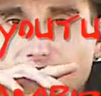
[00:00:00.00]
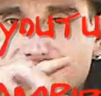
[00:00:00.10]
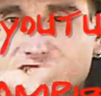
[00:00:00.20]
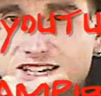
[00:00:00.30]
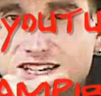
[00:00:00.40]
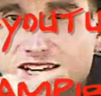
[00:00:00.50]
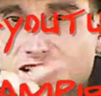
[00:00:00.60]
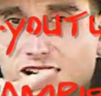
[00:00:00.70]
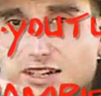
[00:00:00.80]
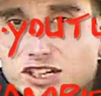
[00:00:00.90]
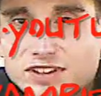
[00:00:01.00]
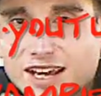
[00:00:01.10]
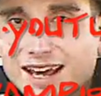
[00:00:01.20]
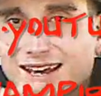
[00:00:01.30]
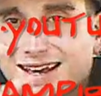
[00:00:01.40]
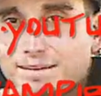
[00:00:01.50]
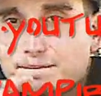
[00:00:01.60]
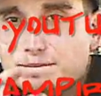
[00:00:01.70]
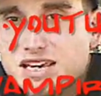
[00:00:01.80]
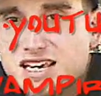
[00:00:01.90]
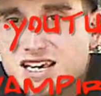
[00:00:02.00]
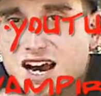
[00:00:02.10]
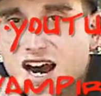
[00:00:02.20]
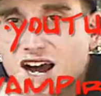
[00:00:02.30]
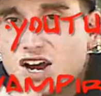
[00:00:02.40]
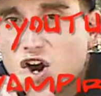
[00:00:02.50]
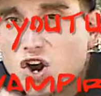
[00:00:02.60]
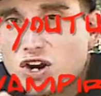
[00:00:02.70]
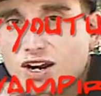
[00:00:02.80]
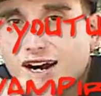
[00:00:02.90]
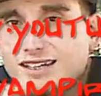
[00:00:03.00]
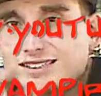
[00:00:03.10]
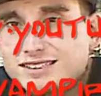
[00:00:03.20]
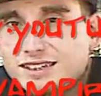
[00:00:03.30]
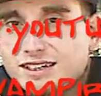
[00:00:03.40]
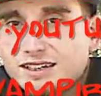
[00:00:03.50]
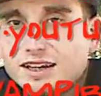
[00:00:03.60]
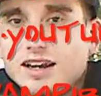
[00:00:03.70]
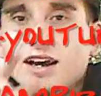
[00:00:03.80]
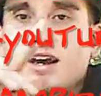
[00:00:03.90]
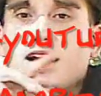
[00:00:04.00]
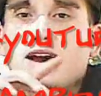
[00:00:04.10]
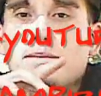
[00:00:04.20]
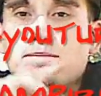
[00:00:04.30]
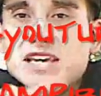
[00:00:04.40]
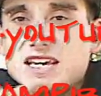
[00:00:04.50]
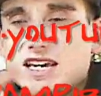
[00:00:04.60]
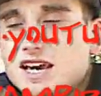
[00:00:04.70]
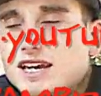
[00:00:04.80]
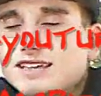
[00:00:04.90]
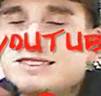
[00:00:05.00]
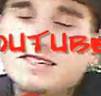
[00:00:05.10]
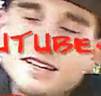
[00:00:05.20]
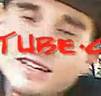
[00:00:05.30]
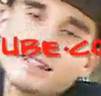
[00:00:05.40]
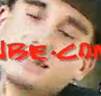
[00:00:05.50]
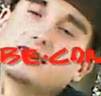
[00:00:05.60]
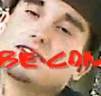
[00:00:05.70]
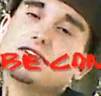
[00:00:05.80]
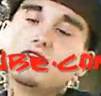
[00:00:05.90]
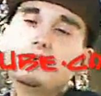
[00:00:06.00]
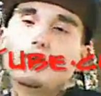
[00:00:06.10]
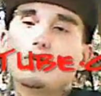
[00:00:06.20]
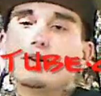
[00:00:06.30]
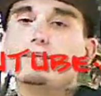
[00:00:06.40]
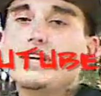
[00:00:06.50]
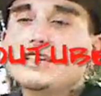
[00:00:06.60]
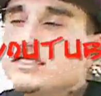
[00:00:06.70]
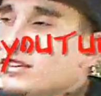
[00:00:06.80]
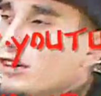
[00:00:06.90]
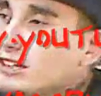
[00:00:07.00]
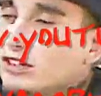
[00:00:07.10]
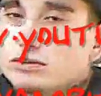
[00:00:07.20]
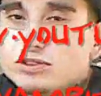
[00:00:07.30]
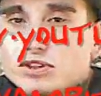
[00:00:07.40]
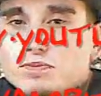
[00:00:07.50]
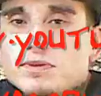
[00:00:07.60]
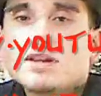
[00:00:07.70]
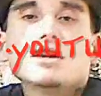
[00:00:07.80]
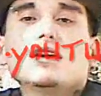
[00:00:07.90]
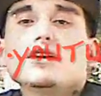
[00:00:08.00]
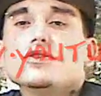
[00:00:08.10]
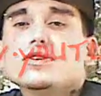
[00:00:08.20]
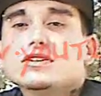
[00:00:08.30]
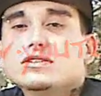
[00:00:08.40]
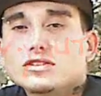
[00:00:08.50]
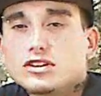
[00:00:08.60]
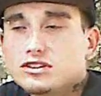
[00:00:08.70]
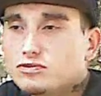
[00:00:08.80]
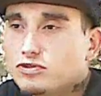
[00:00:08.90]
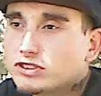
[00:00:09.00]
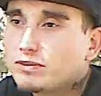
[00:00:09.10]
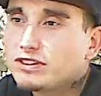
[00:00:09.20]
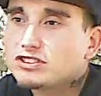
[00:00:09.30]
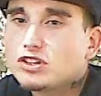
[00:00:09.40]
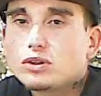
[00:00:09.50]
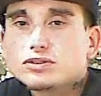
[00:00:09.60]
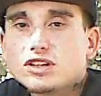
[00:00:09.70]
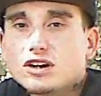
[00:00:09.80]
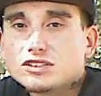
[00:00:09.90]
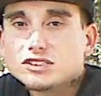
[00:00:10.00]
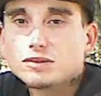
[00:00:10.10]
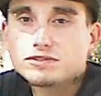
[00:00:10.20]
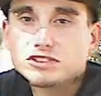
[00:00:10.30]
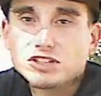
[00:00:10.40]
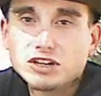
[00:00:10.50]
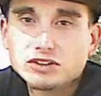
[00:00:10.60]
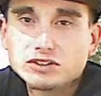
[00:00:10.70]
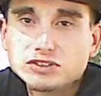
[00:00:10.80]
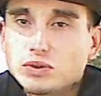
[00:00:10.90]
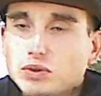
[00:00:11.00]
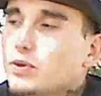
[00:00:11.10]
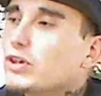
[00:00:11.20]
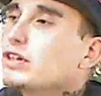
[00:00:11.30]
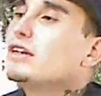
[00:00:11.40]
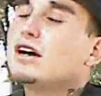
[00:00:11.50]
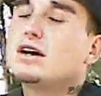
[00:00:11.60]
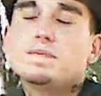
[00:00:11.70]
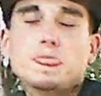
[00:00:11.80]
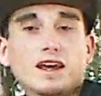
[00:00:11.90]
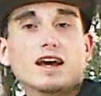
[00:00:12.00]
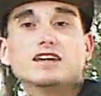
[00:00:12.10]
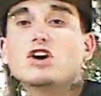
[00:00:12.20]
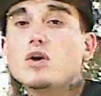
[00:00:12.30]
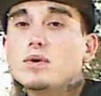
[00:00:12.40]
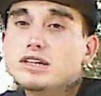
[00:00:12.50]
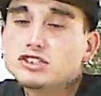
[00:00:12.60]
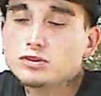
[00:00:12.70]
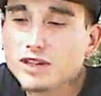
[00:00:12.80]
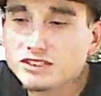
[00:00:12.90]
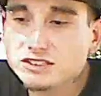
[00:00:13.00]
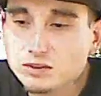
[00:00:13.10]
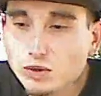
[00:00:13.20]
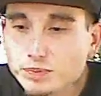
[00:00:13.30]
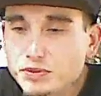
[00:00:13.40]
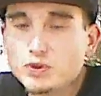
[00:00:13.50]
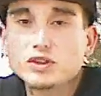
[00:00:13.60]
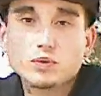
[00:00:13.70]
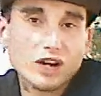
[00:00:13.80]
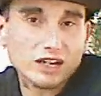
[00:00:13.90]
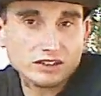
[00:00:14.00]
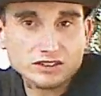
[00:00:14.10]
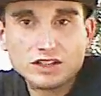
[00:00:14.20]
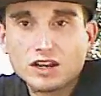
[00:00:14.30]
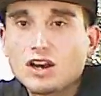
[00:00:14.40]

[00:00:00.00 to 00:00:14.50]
TheVampiricBeast, The Vampiric Beast on YouTube. You can look for some of his solo songs and some of his other solo work. And as always, you might see work between the writers